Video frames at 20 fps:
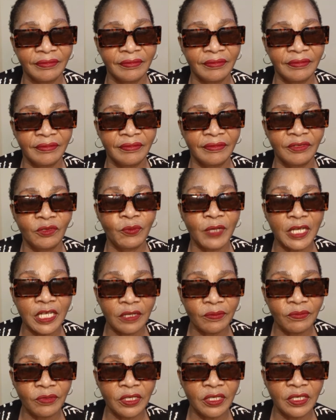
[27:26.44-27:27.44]
you better
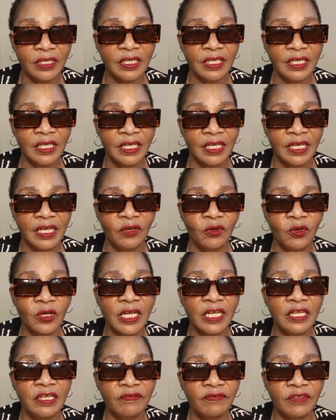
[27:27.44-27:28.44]
be or
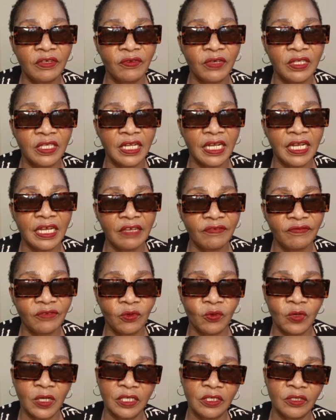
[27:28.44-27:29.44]
live the life
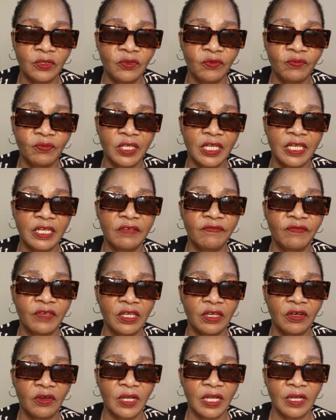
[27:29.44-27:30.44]
you've been living
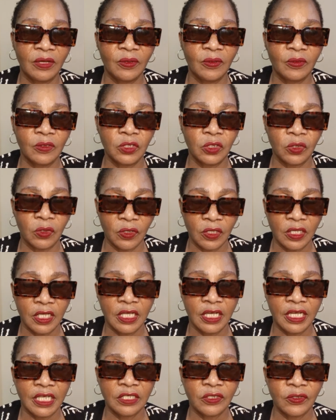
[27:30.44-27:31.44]
all along. So
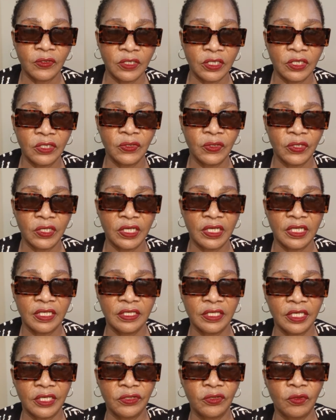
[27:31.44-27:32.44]
let's continue hearing
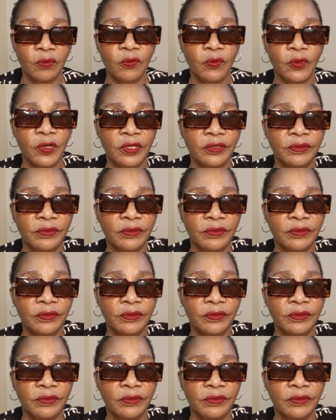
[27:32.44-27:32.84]
Senso Mura.